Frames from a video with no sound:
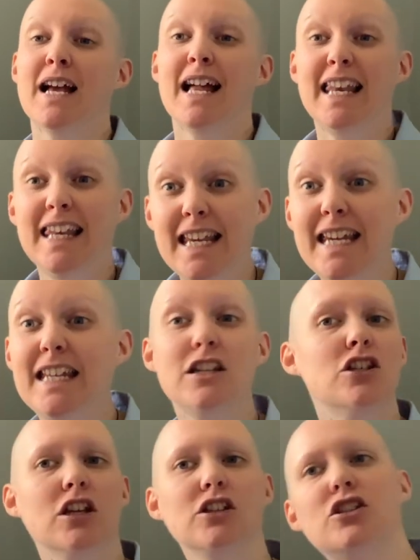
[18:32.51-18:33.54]
Leaders
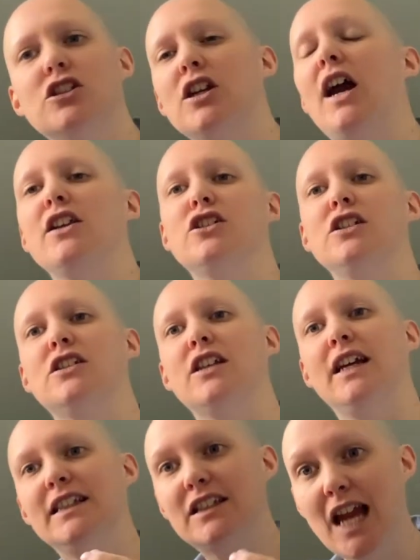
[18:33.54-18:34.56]
and churches that
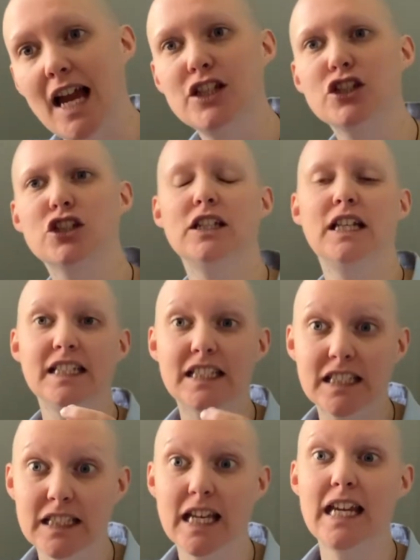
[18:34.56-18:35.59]
intentionally
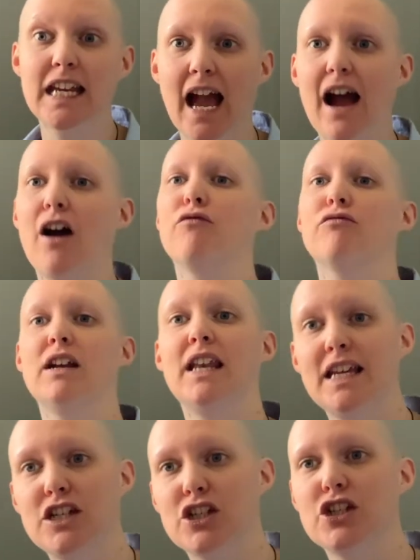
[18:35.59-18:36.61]
seek out
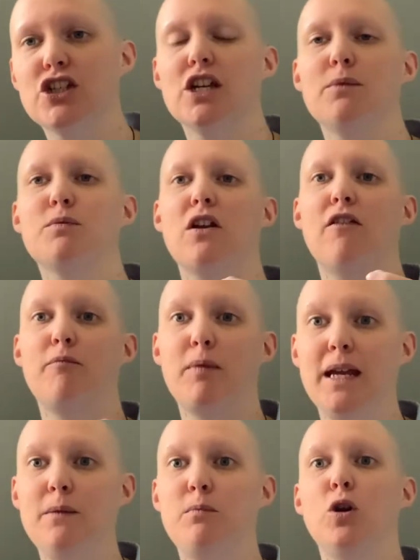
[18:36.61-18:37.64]
relationships of
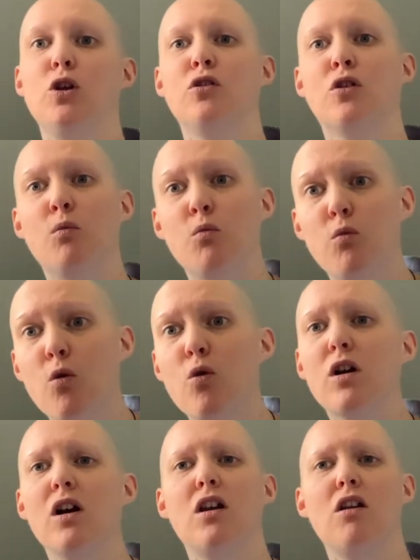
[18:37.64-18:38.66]
people who can
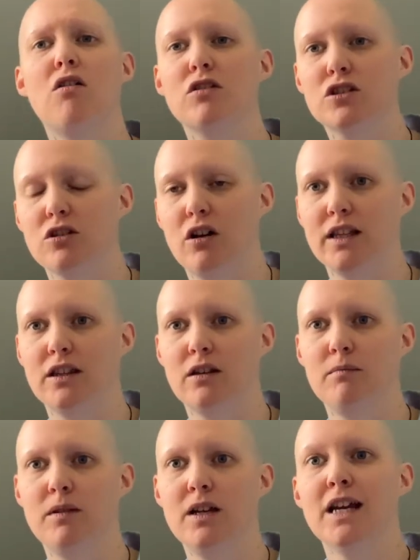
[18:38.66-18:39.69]
walk alongside them,
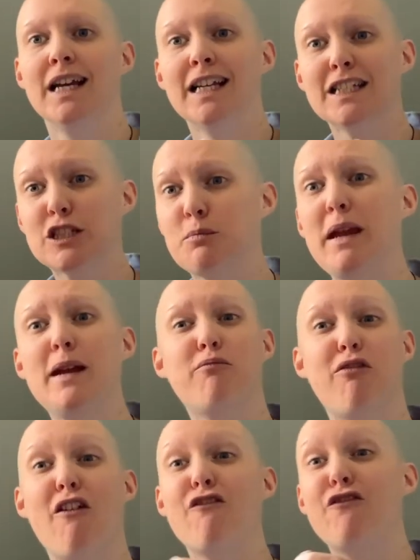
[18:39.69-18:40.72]
speak
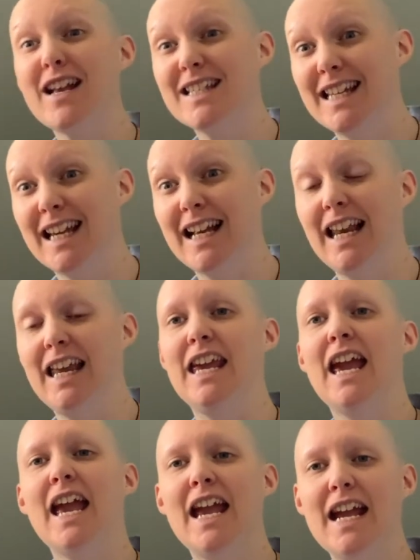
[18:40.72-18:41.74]
prophetically
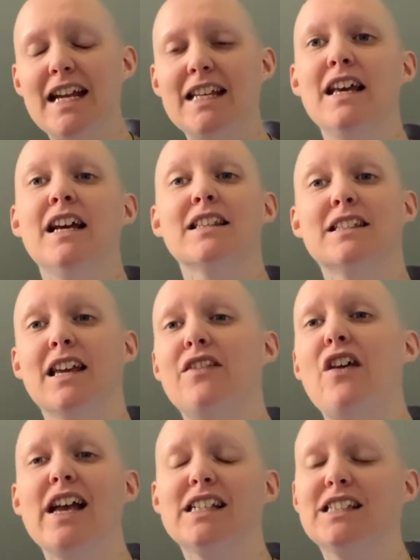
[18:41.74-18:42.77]
into
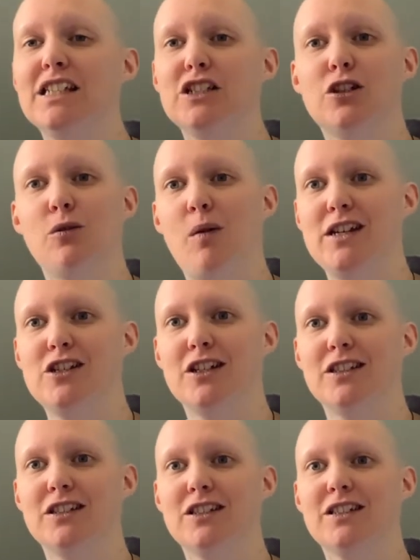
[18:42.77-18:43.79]
their
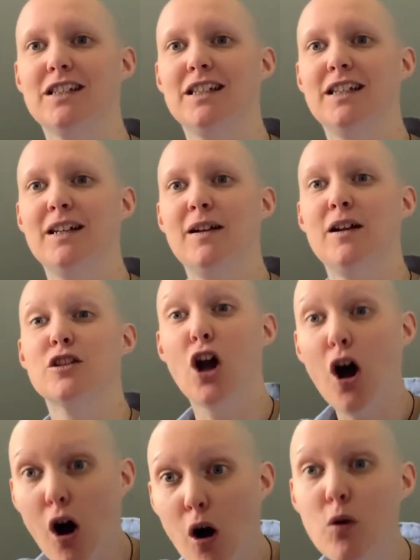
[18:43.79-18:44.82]
situations, to
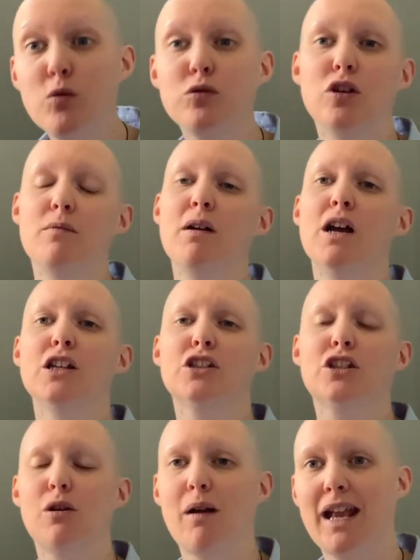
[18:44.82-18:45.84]
hold them
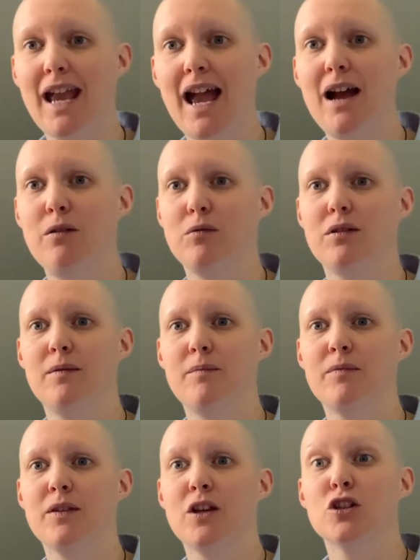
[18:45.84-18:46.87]
to account,
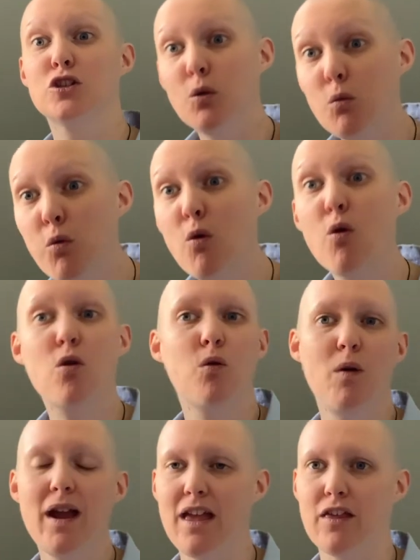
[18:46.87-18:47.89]
to walk
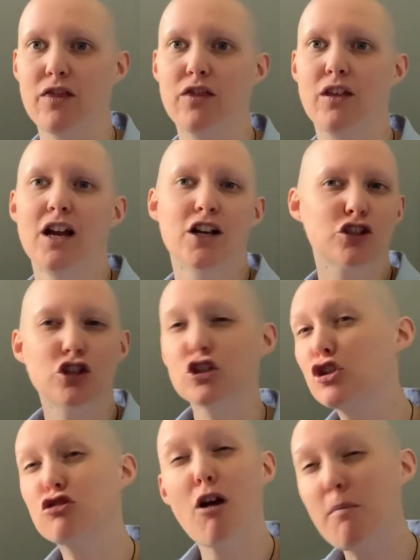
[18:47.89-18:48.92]
with, to
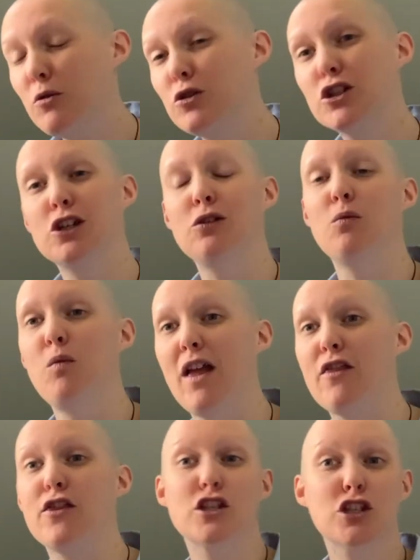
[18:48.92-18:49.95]
troubleshoot
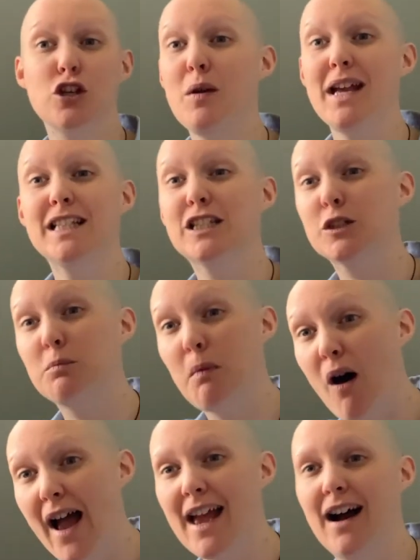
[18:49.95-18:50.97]
with, to
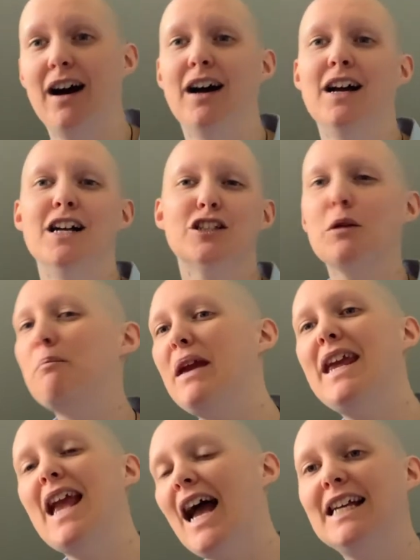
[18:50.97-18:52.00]
inspire, to
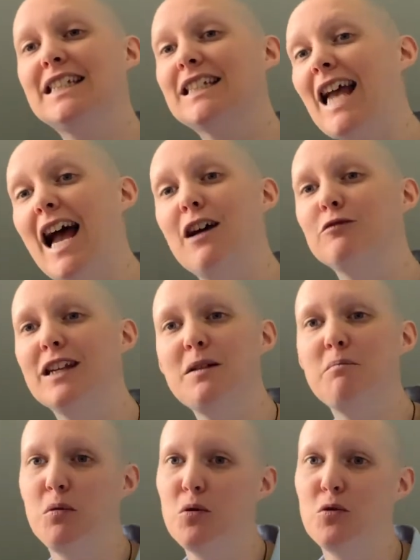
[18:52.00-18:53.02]
be a sounding
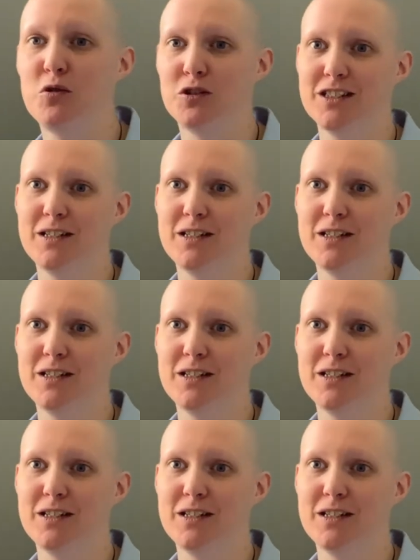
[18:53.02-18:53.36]
board.